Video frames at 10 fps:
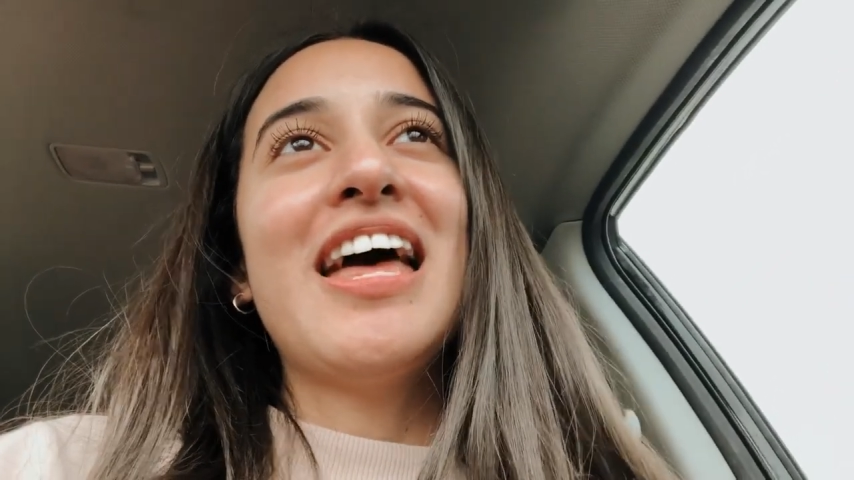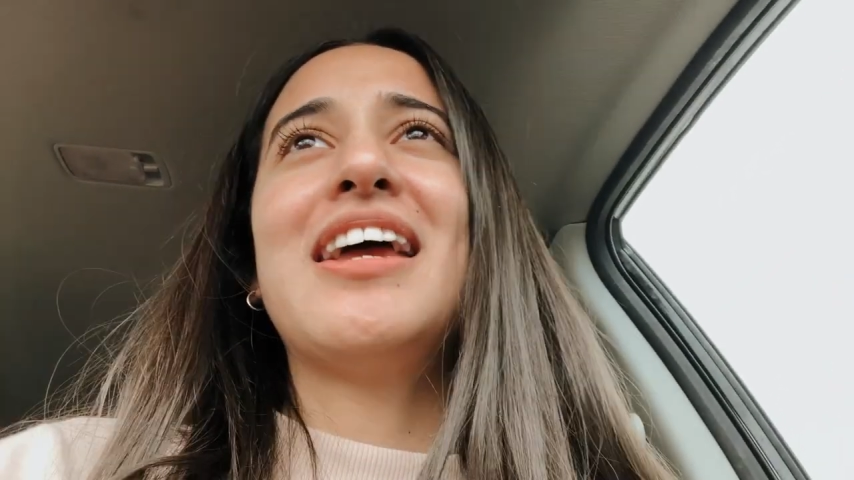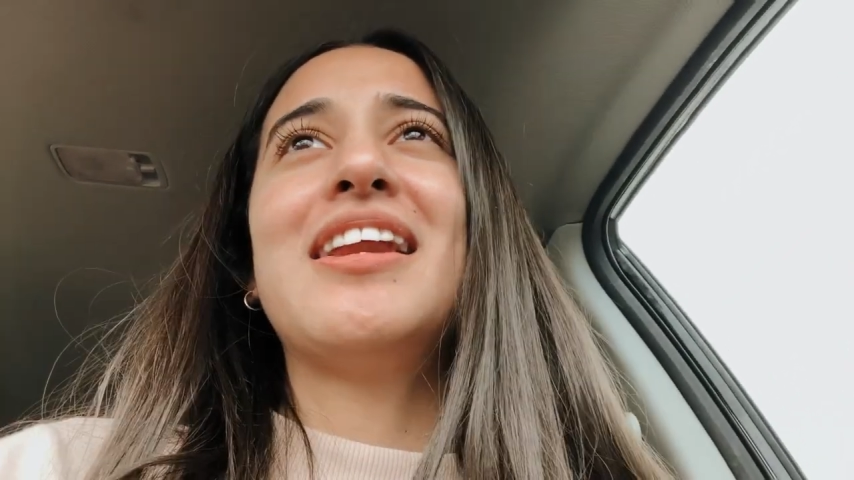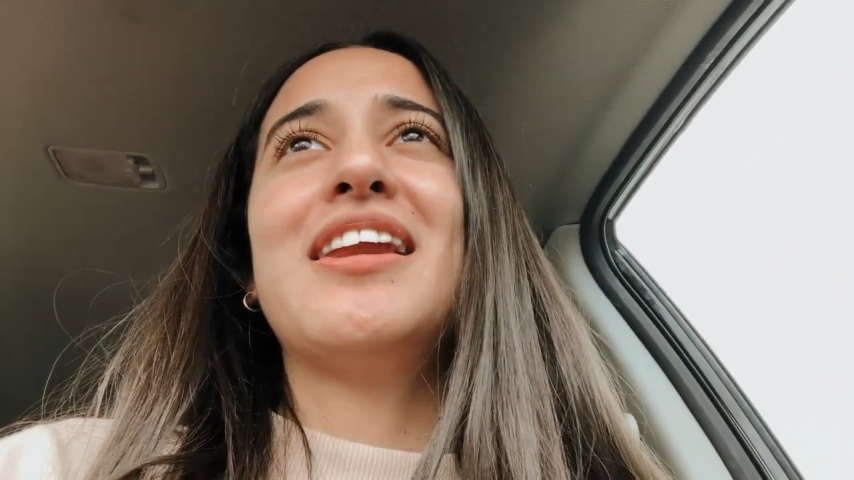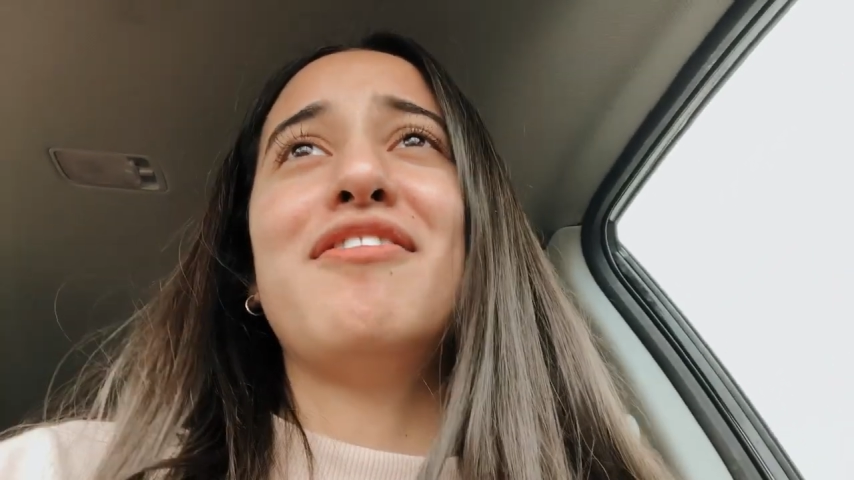
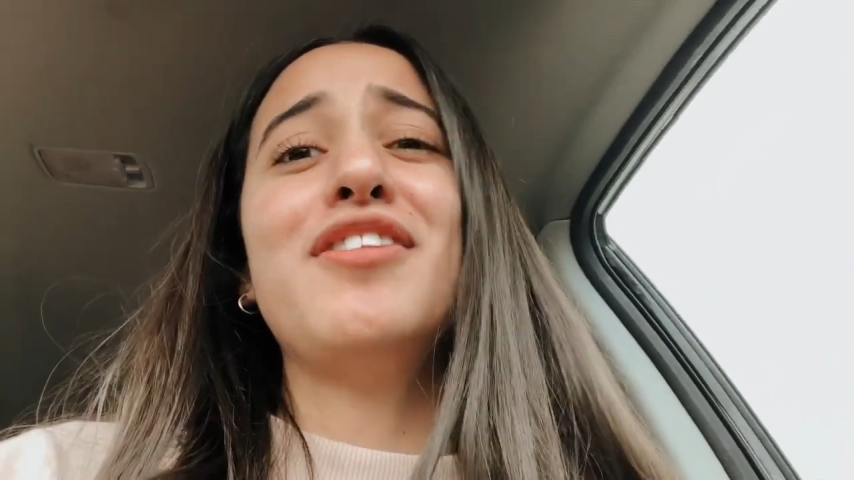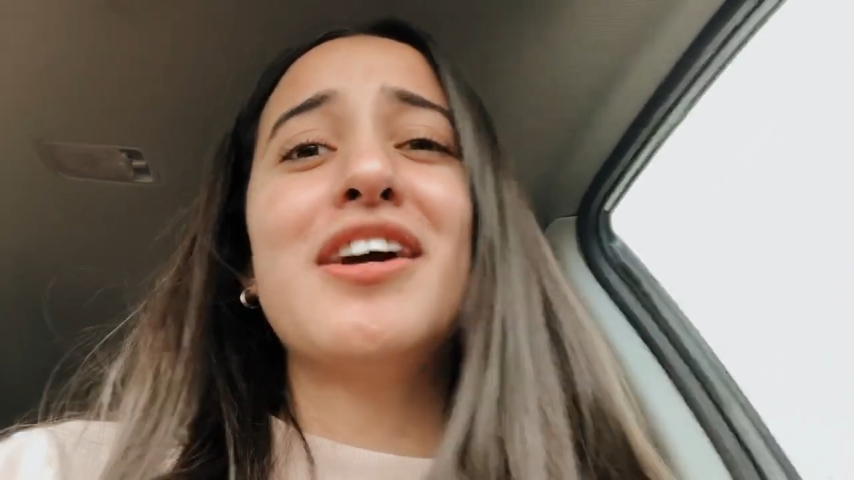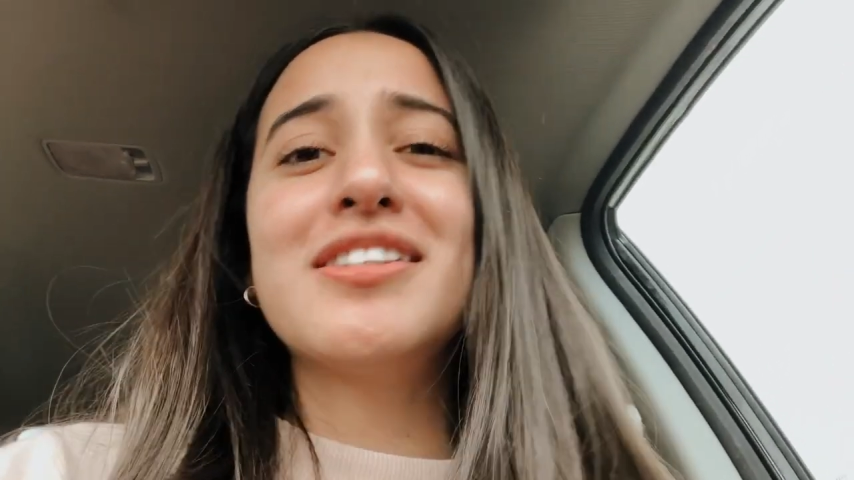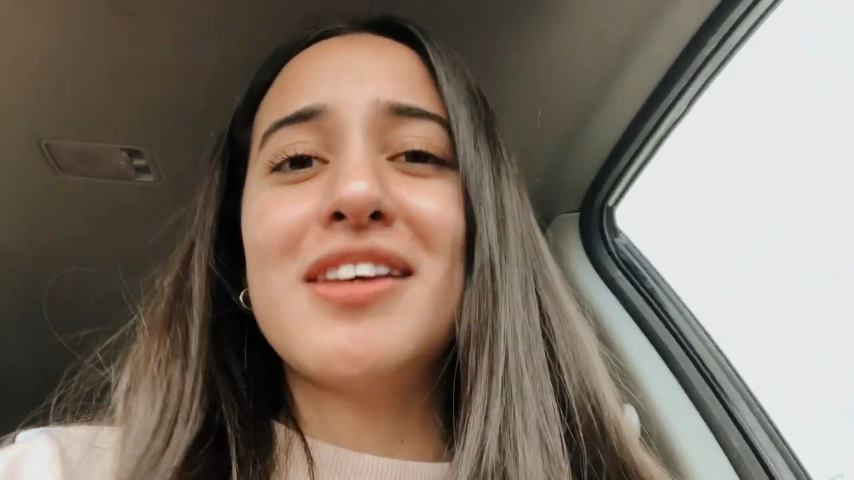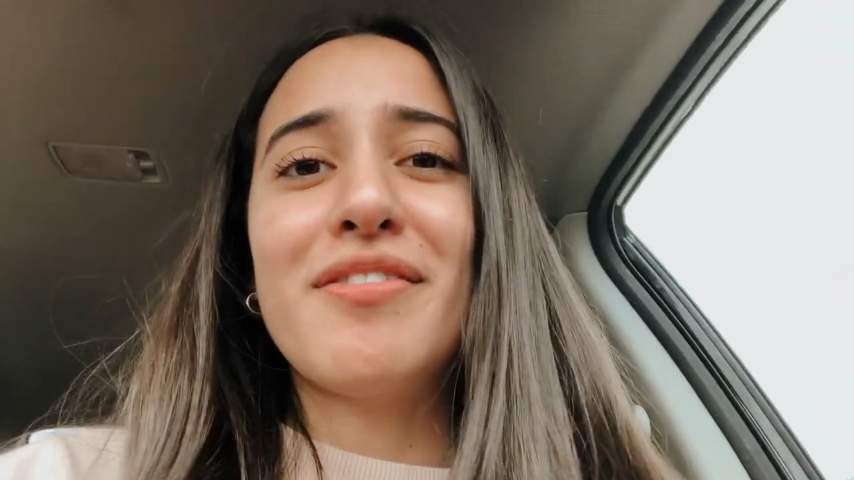And if you
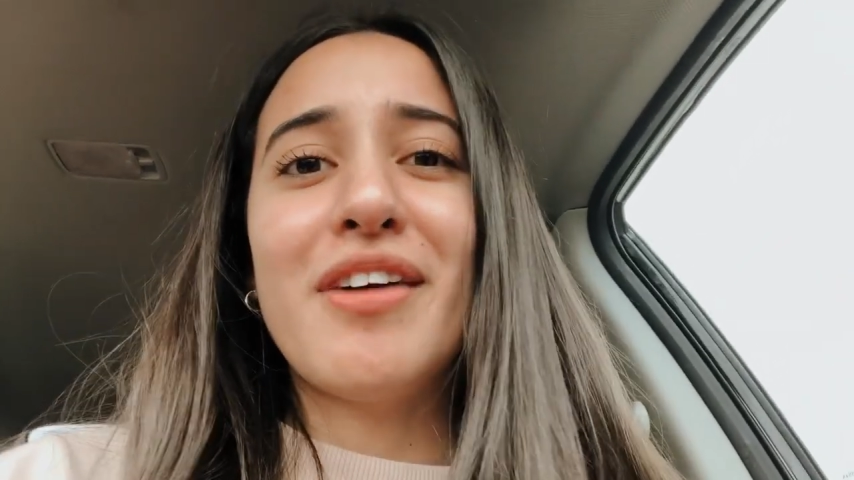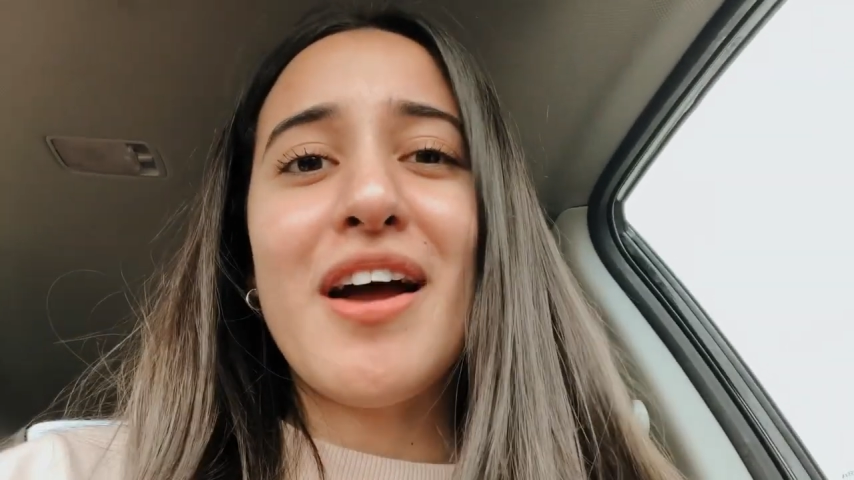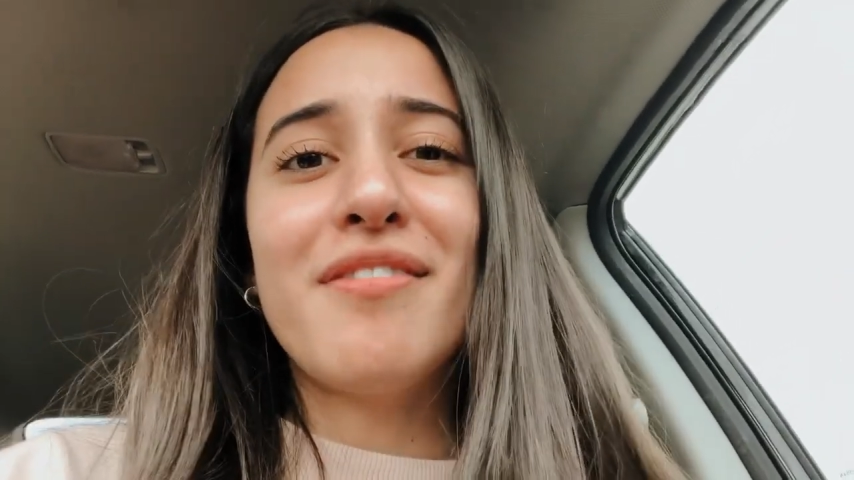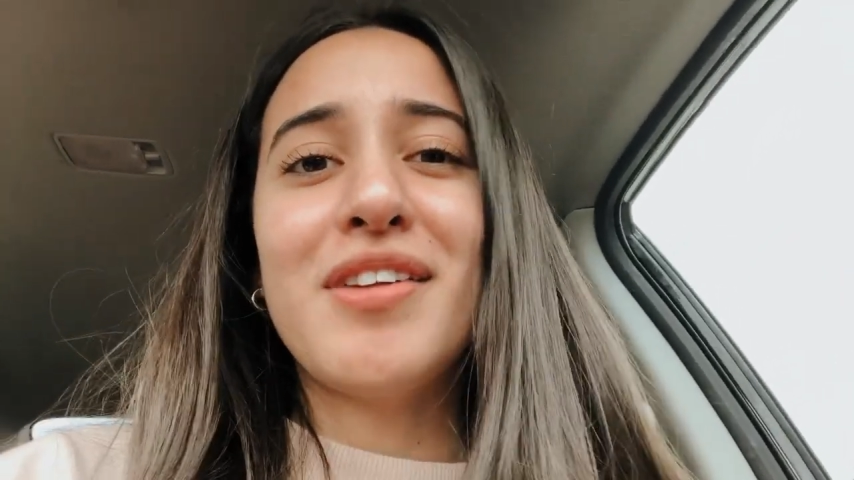guys ever have